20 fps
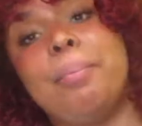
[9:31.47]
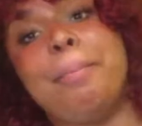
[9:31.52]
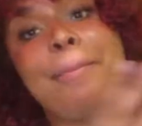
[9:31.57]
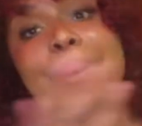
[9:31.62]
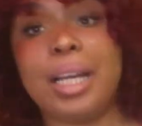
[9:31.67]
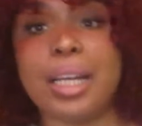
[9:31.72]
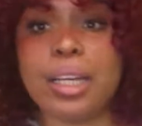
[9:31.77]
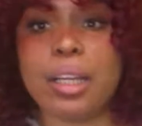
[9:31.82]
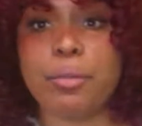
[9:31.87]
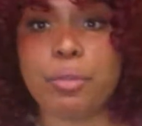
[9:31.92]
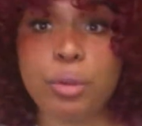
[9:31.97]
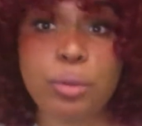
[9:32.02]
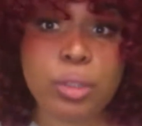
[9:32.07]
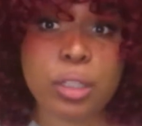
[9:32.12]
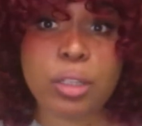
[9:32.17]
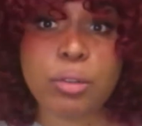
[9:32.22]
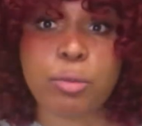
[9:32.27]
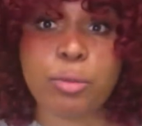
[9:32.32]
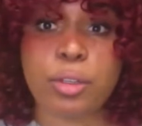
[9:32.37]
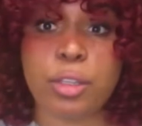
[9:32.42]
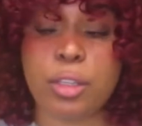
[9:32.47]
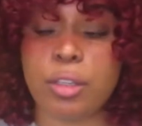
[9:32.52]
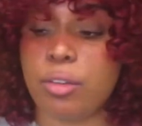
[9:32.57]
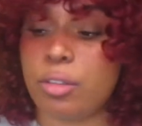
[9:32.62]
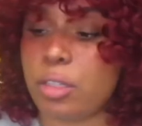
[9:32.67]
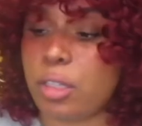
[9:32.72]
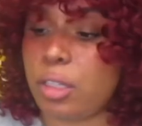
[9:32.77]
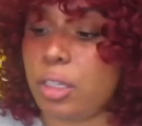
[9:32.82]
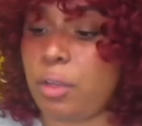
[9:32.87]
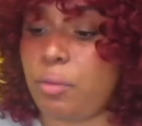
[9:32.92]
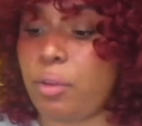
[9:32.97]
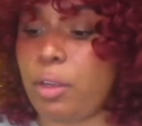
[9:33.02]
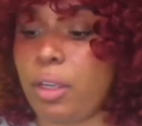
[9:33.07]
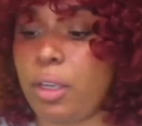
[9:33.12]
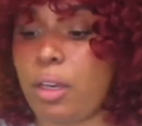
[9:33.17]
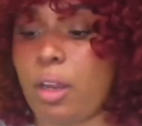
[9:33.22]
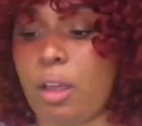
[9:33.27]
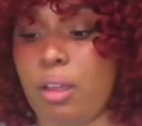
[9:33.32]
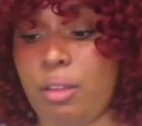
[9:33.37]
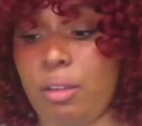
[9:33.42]
but if you live with your
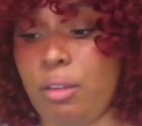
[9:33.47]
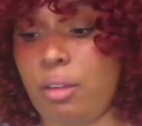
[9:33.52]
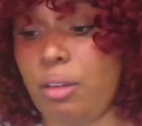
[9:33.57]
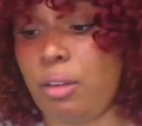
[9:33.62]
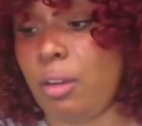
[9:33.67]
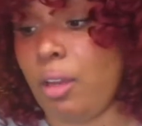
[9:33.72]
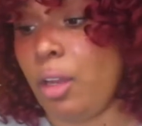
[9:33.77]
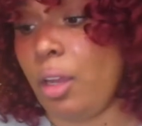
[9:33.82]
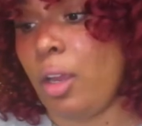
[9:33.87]
significant other